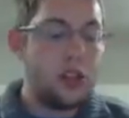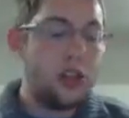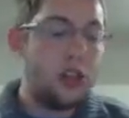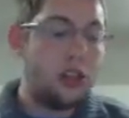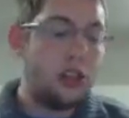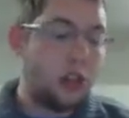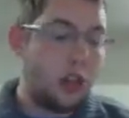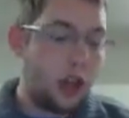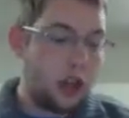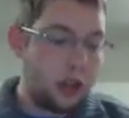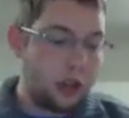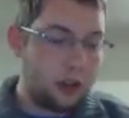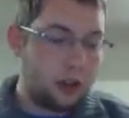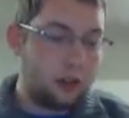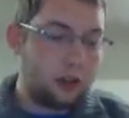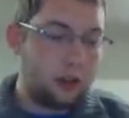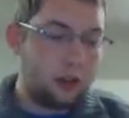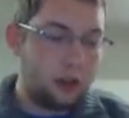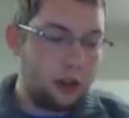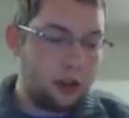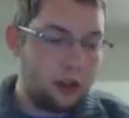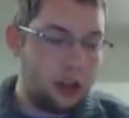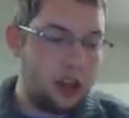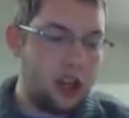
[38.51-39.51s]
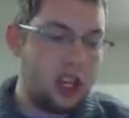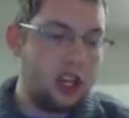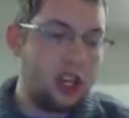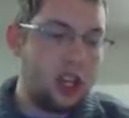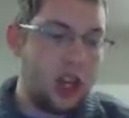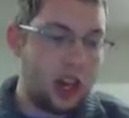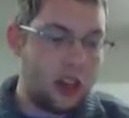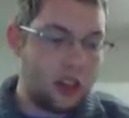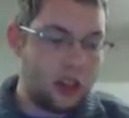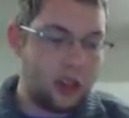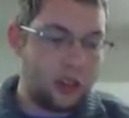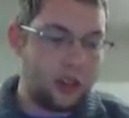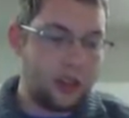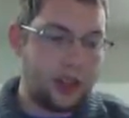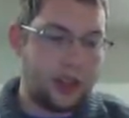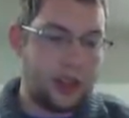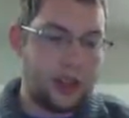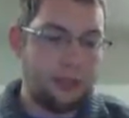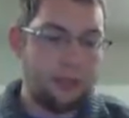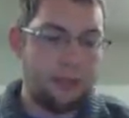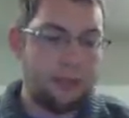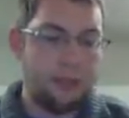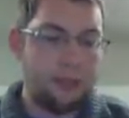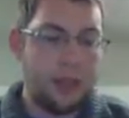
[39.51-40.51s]
geological
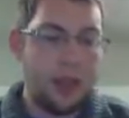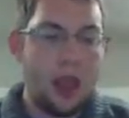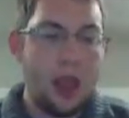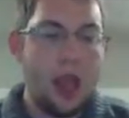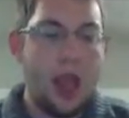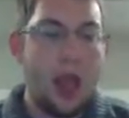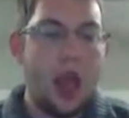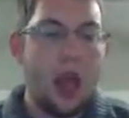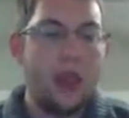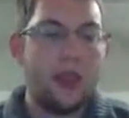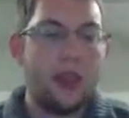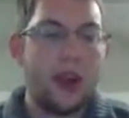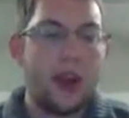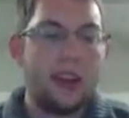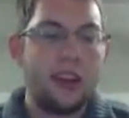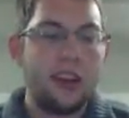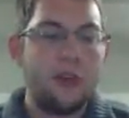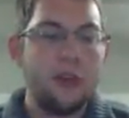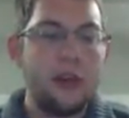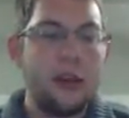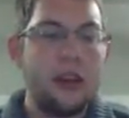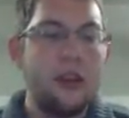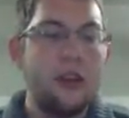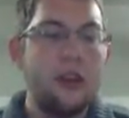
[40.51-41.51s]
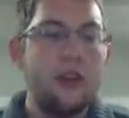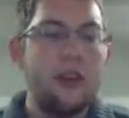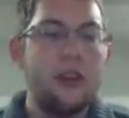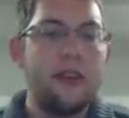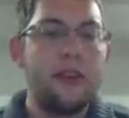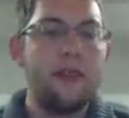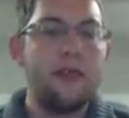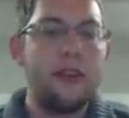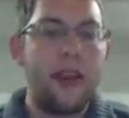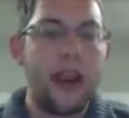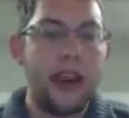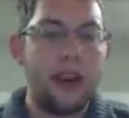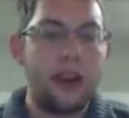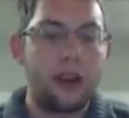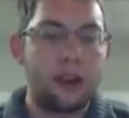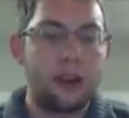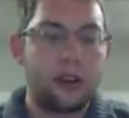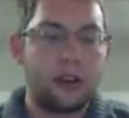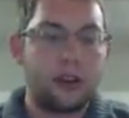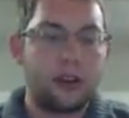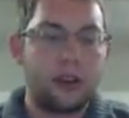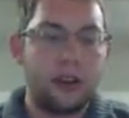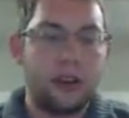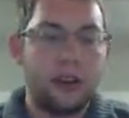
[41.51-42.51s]
time, thought to be due to
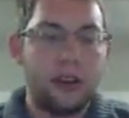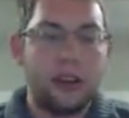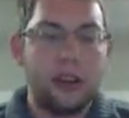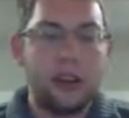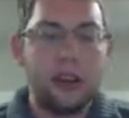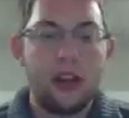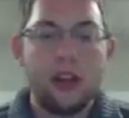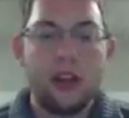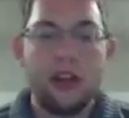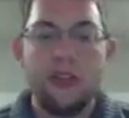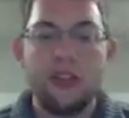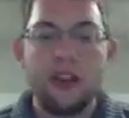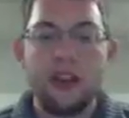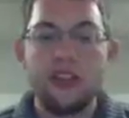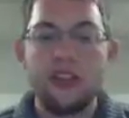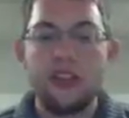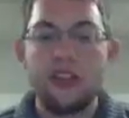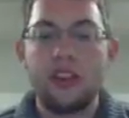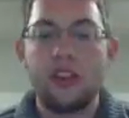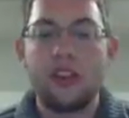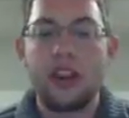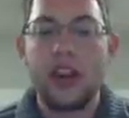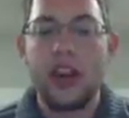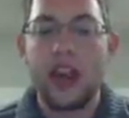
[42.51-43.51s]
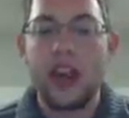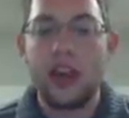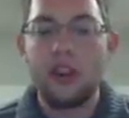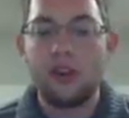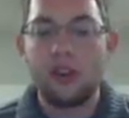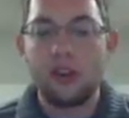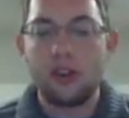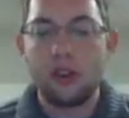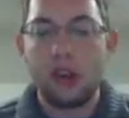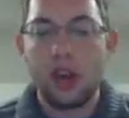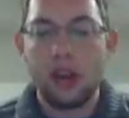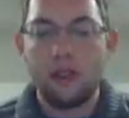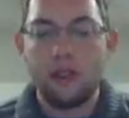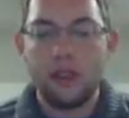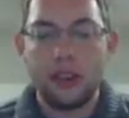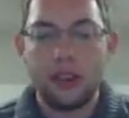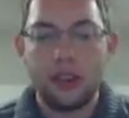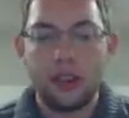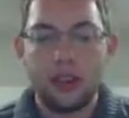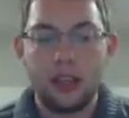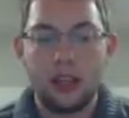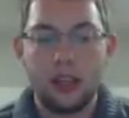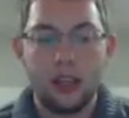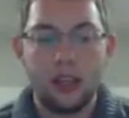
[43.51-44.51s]
factors such as a
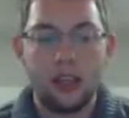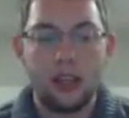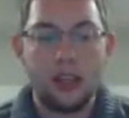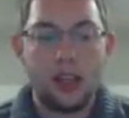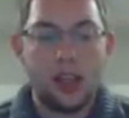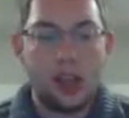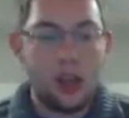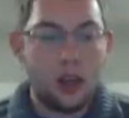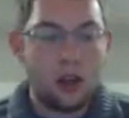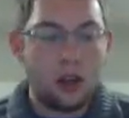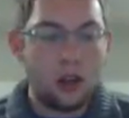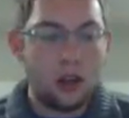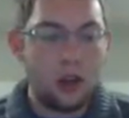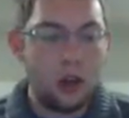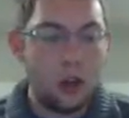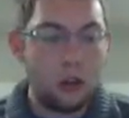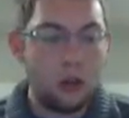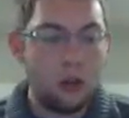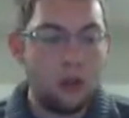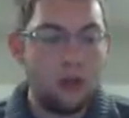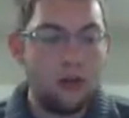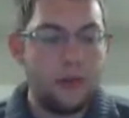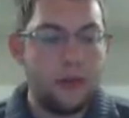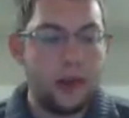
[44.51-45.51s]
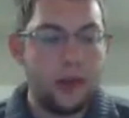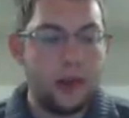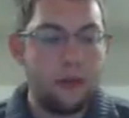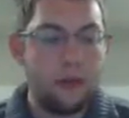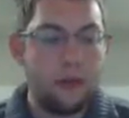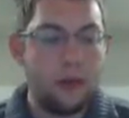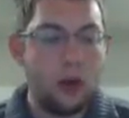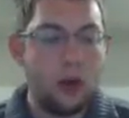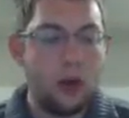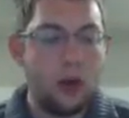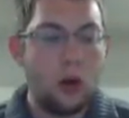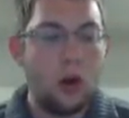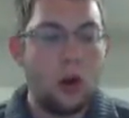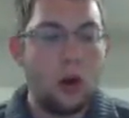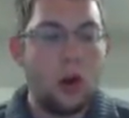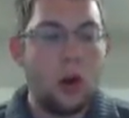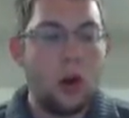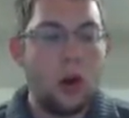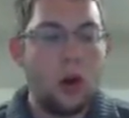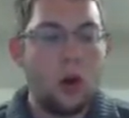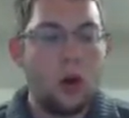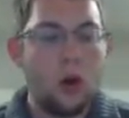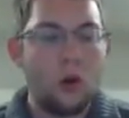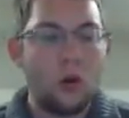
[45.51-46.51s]
catastrophic global event
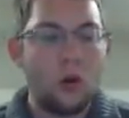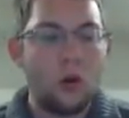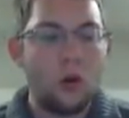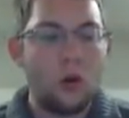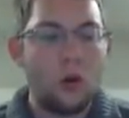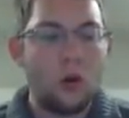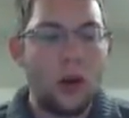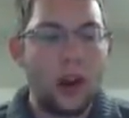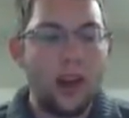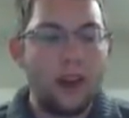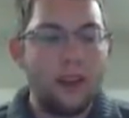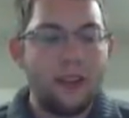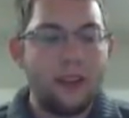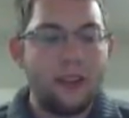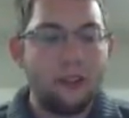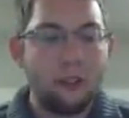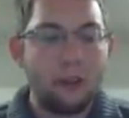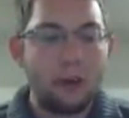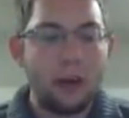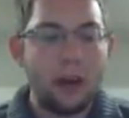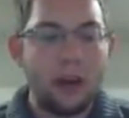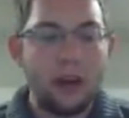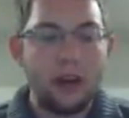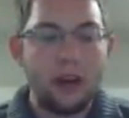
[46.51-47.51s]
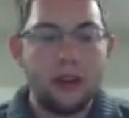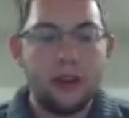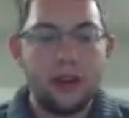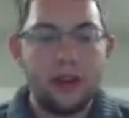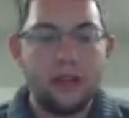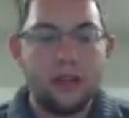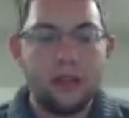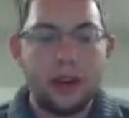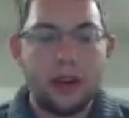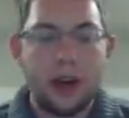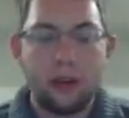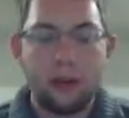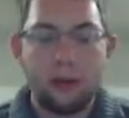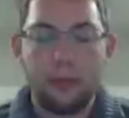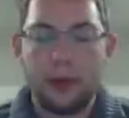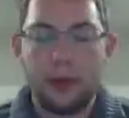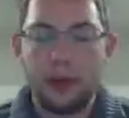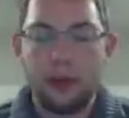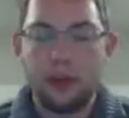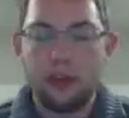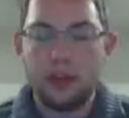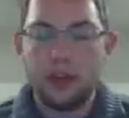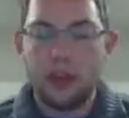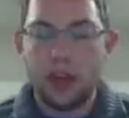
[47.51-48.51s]
or widespread
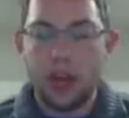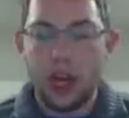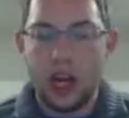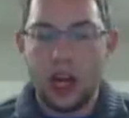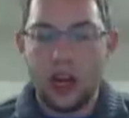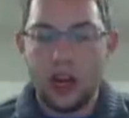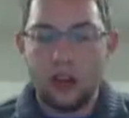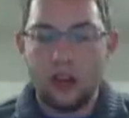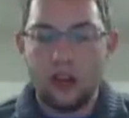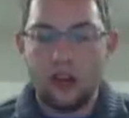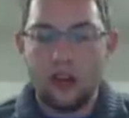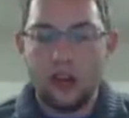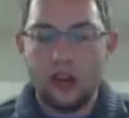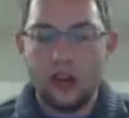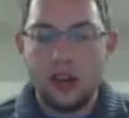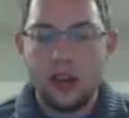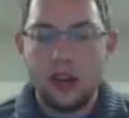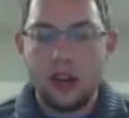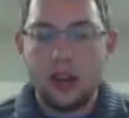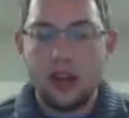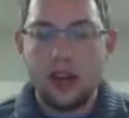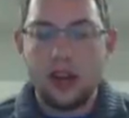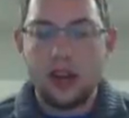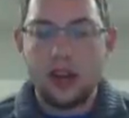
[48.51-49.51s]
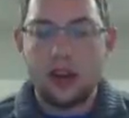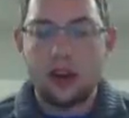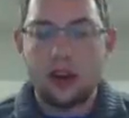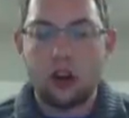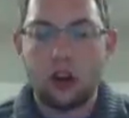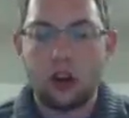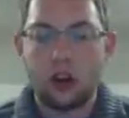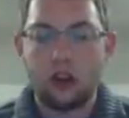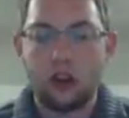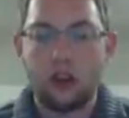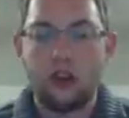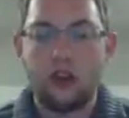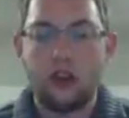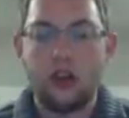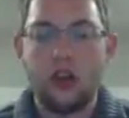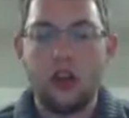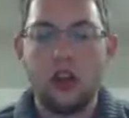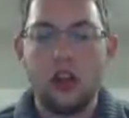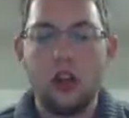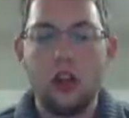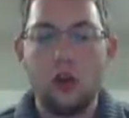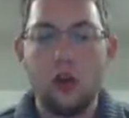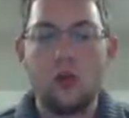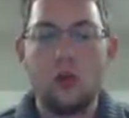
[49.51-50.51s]
environmental change that occurs
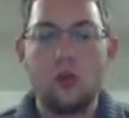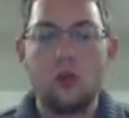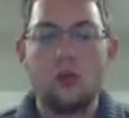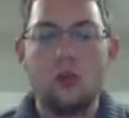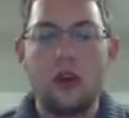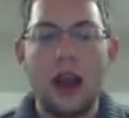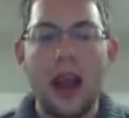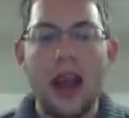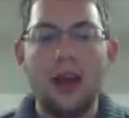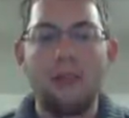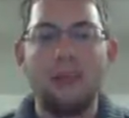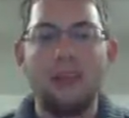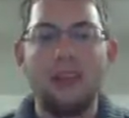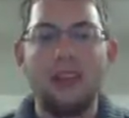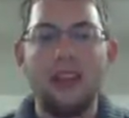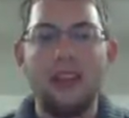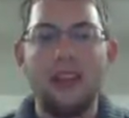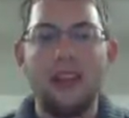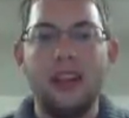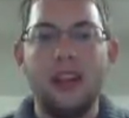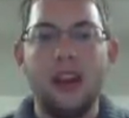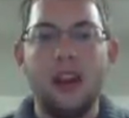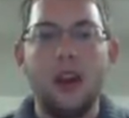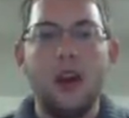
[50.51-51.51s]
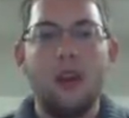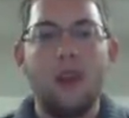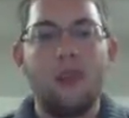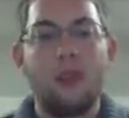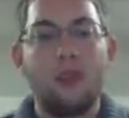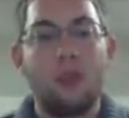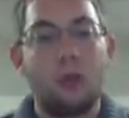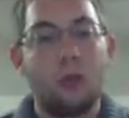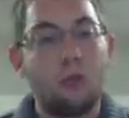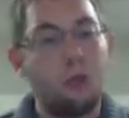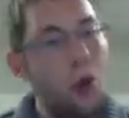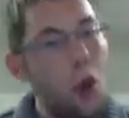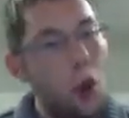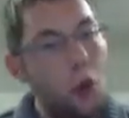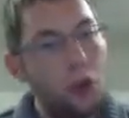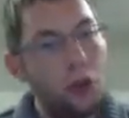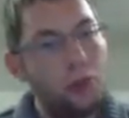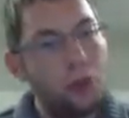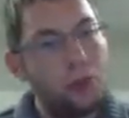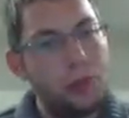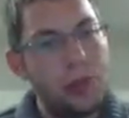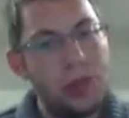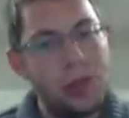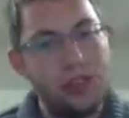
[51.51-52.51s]
too rapidly for
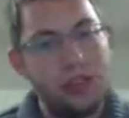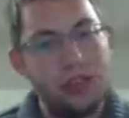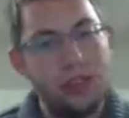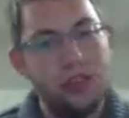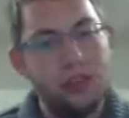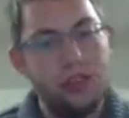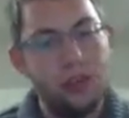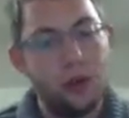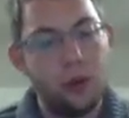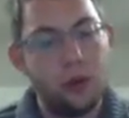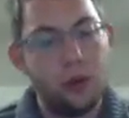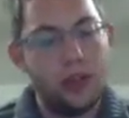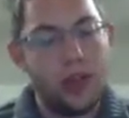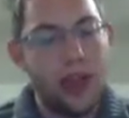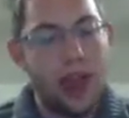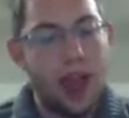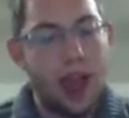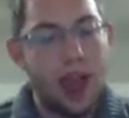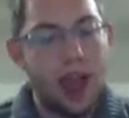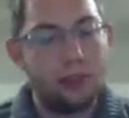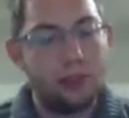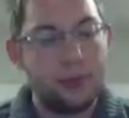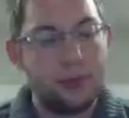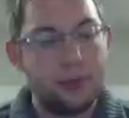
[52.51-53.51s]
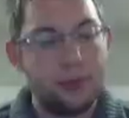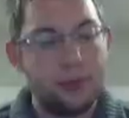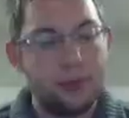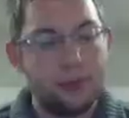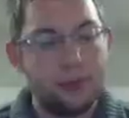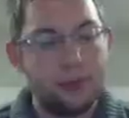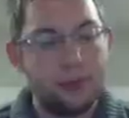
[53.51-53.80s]
most species to adapt.